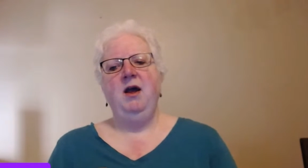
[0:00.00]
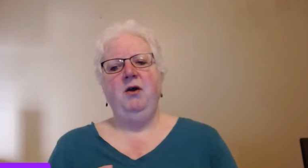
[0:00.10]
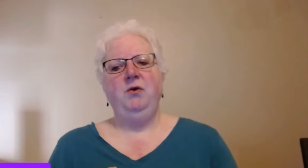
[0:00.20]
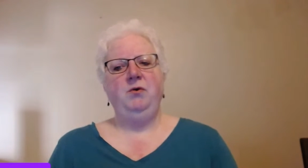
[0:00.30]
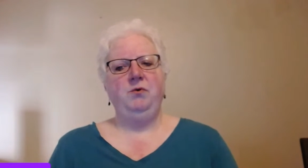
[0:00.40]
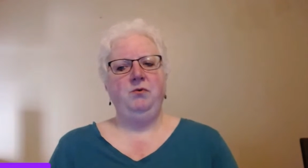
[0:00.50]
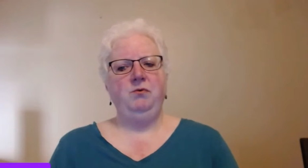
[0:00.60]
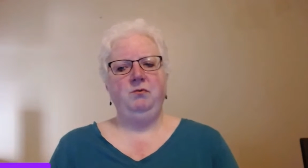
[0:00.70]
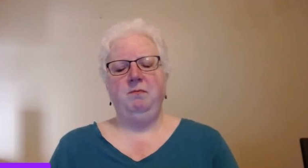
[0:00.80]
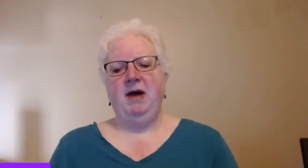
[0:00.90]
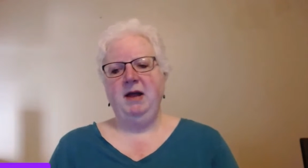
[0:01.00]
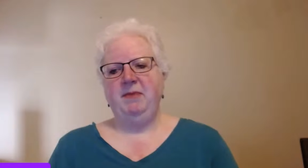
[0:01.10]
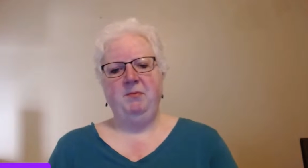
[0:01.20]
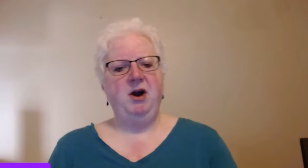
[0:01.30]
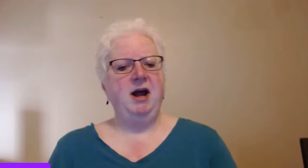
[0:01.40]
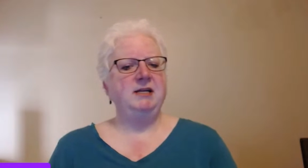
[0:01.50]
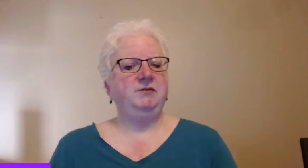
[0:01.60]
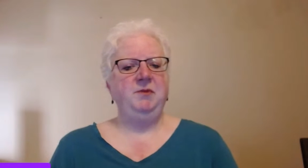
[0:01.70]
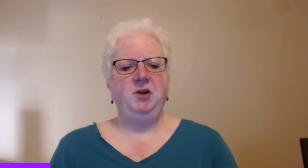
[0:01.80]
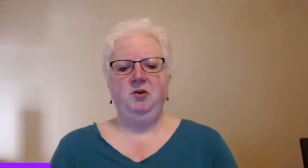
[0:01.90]
who might buy products
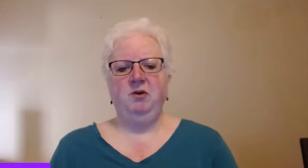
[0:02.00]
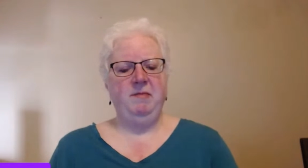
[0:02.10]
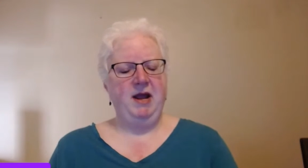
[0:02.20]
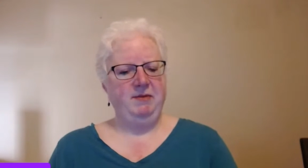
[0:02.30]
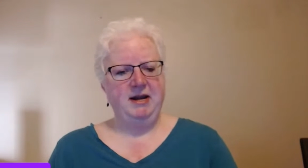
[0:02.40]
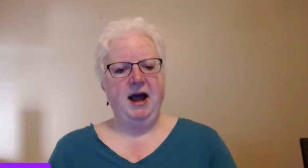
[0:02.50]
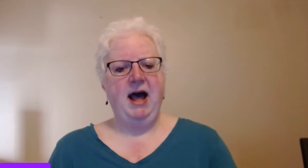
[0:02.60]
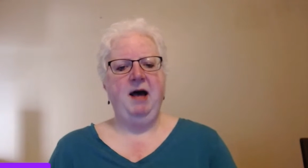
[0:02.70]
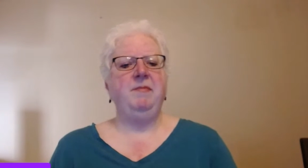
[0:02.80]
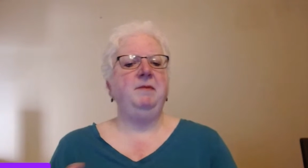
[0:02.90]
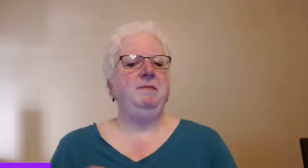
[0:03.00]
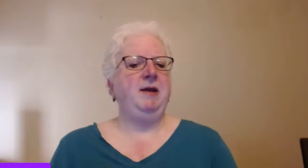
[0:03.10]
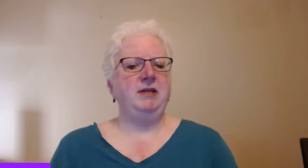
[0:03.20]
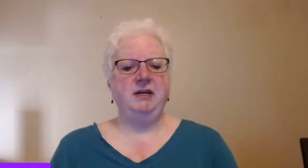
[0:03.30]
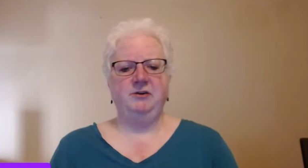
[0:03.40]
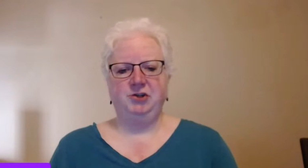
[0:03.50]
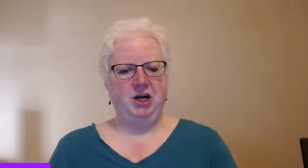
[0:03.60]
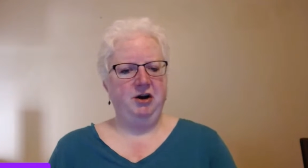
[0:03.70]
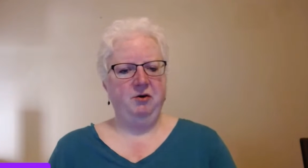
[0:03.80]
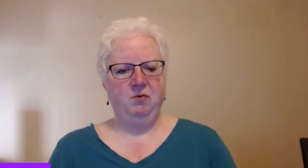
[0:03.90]
from you or maybe not, but maybe they'll
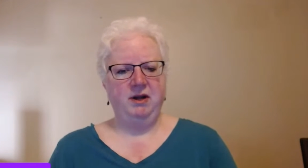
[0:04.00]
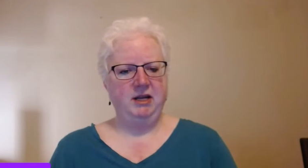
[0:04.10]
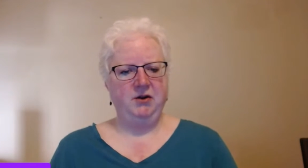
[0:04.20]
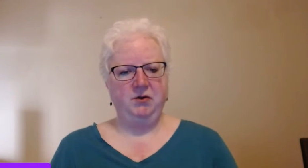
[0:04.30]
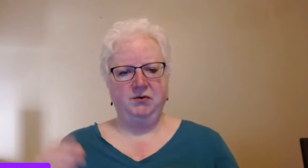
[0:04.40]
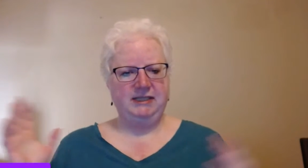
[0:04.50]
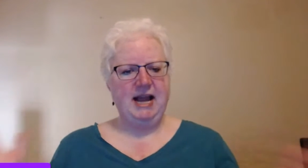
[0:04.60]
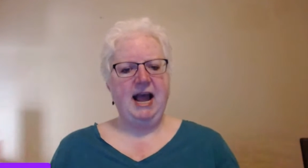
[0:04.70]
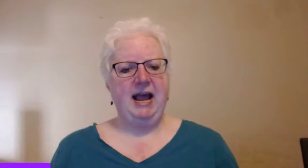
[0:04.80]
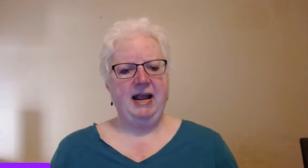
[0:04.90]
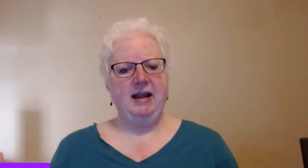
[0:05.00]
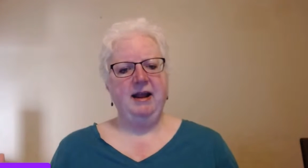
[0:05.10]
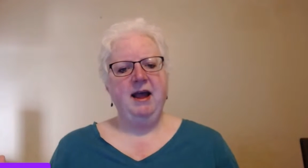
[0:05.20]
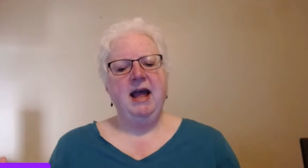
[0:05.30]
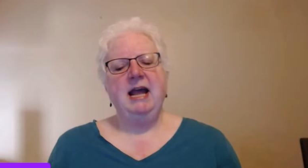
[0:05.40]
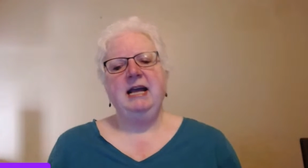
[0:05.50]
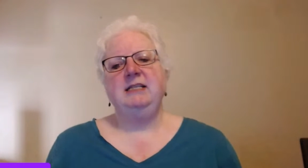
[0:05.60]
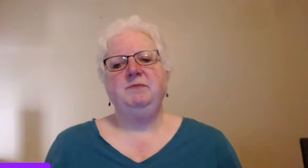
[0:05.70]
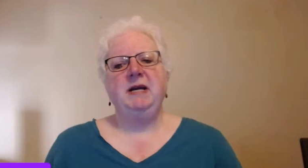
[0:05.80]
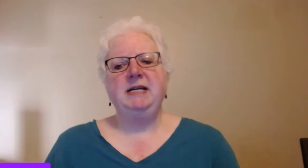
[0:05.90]
share what you say.
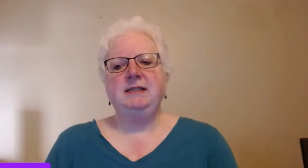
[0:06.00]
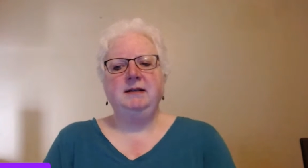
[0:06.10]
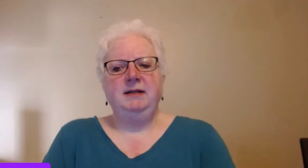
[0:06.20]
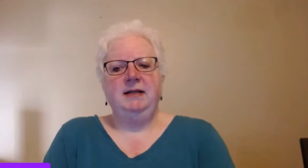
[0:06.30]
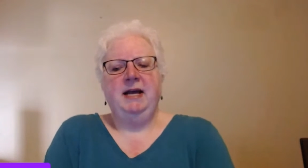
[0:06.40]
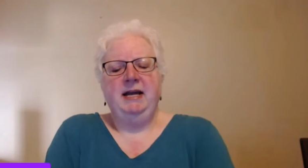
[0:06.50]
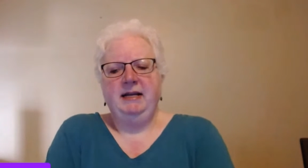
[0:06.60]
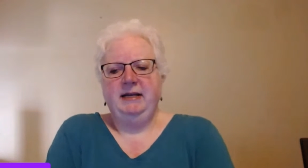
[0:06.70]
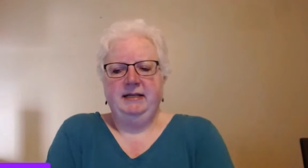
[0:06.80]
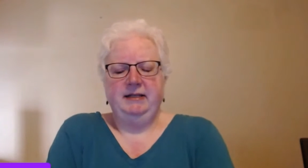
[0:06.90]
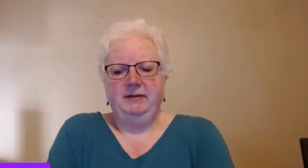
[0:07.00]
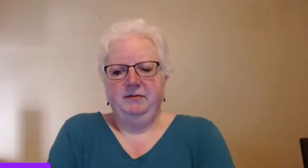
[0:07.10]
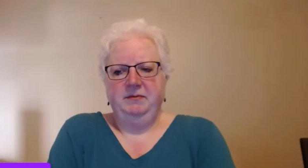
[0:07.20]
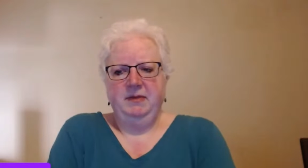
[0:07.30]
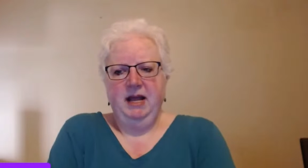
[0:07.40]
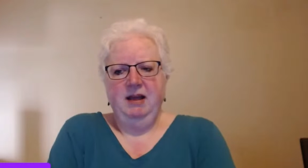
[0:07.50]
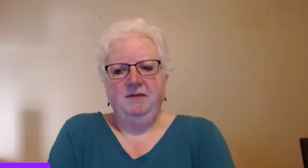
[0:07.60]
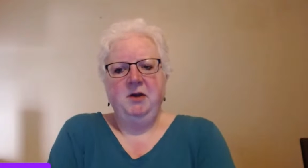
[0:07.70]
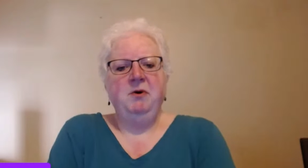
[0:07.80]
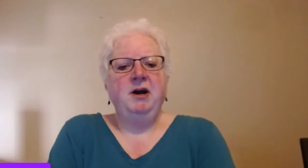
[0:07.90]
It's basically like, if
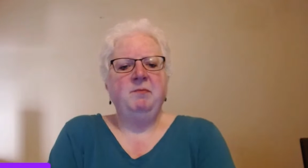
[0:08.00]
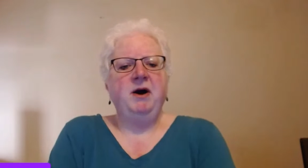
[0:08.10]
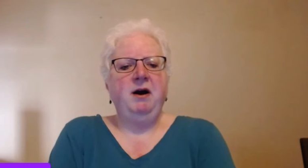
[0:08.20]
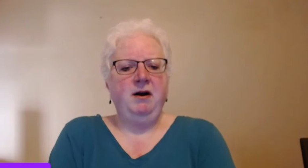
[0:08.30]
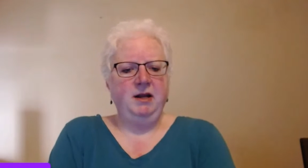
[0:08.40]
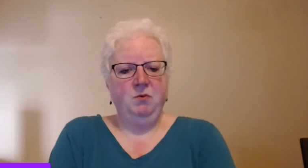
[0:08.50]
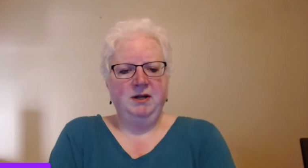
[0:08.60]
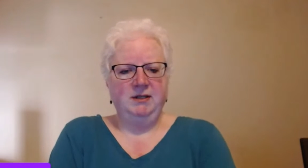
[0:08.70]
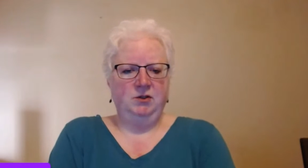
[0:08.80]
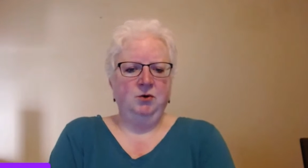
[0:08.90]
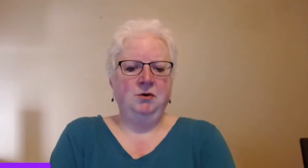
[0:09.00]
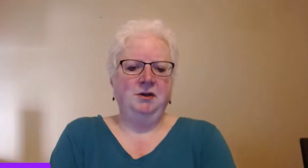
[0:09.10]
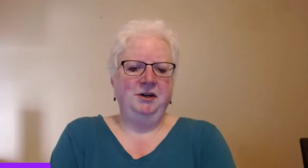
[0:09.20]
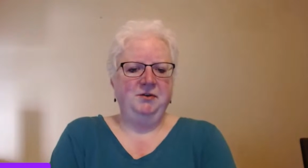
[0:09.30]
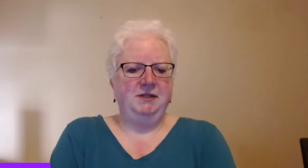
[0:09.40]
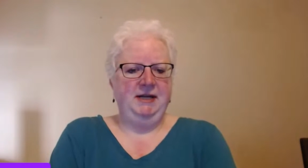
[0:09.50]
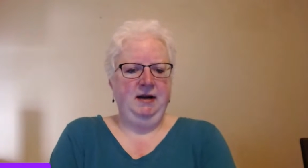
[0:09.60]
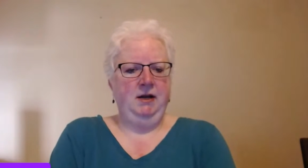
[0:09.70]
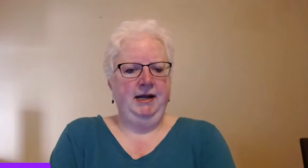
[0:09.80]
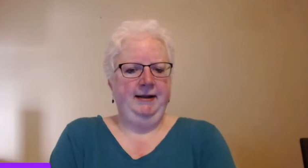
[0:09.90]
you were at a party, what circle are you
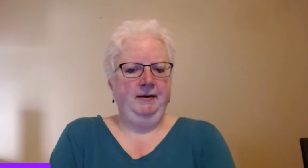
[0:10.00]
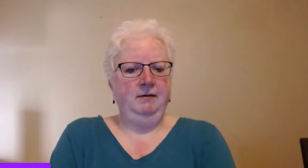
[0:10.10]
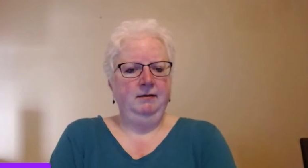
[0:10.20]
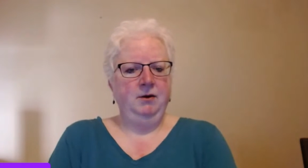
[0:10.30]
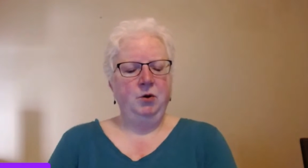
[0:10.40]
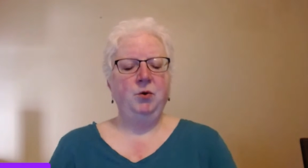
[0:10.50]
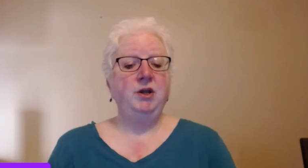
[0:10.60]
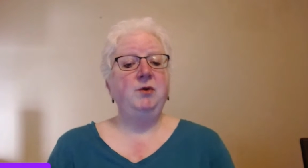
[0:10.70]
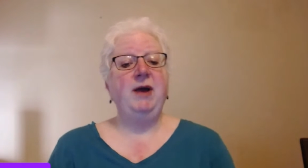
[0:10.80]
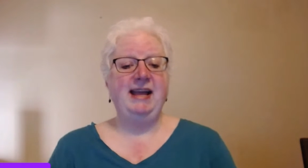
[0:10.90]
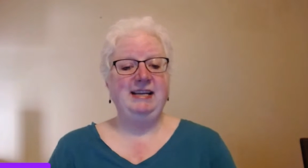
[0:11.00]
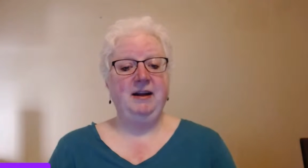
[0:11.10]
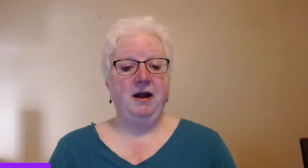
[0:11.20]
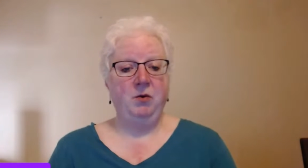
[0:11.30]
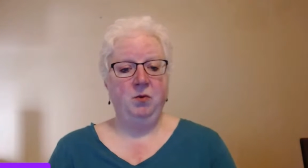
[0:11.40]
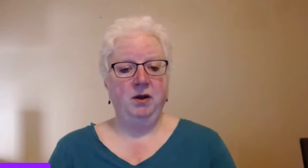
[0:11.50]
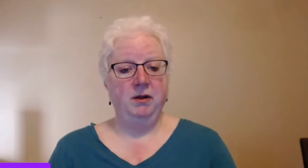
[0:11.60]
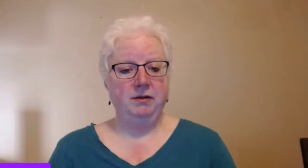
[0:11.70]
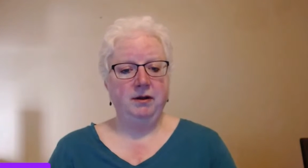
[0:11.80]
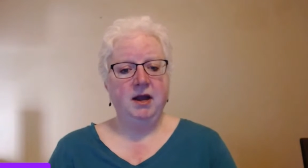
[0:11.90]
standing in? Who are you hanging out
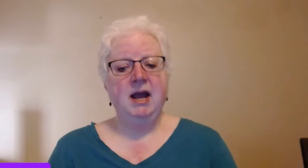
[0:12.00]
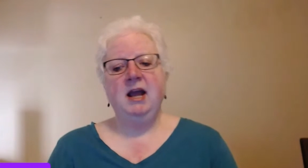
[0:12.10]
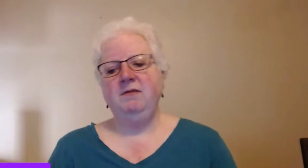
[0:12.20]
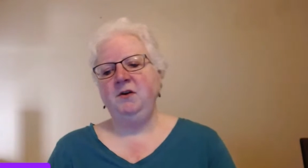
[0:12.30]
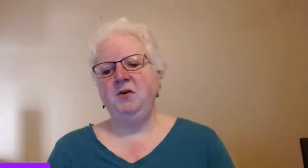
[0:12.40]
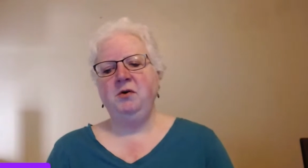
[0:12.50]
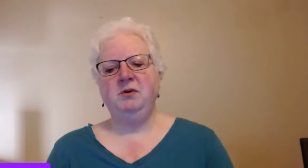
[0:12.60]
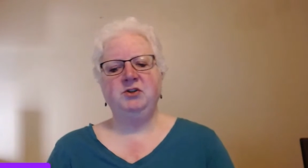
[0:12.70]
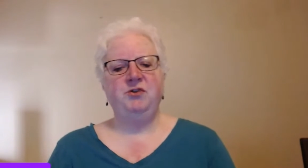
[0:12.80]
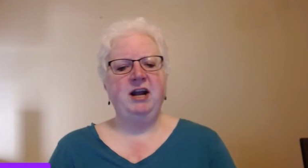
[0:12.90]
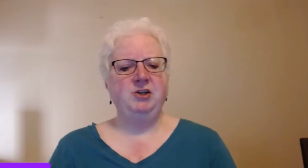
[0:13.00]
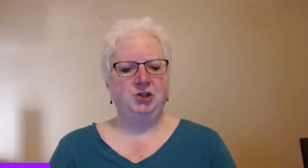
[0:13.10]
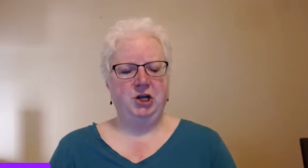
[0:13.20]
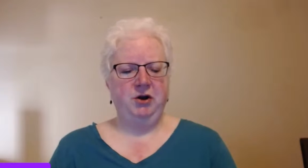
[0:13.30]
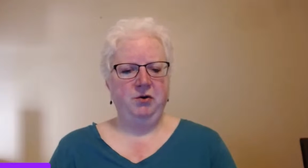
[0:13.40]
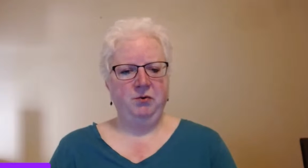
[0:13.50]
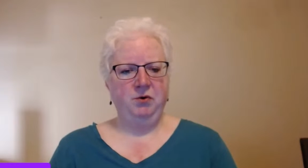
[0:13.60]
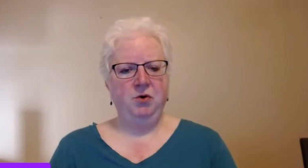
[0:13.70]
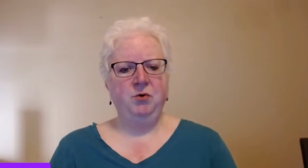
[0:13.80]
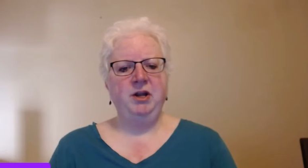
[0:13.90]
with? If you go to a trade
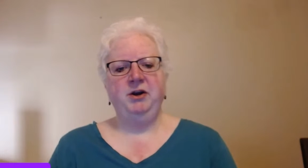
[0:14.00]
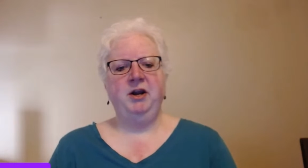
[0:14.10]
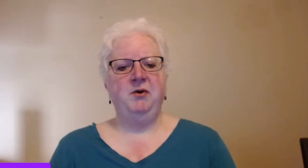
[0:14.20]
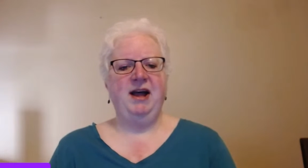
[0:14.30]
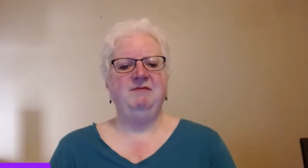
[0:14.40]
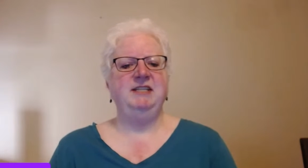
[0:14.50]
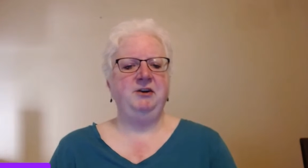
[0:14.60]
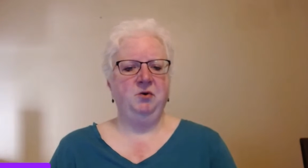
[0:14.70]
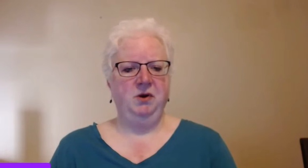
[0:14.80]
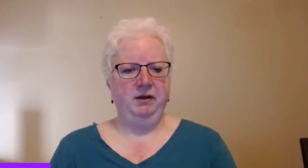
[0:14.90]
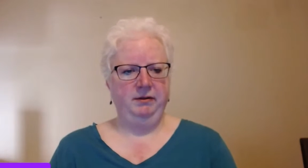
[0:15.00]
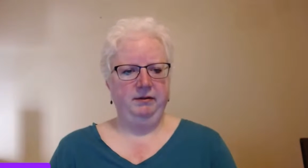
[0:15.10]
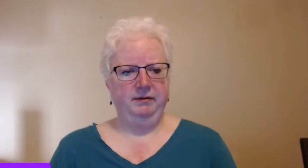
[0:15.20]
show, who are you going to go have dinner with?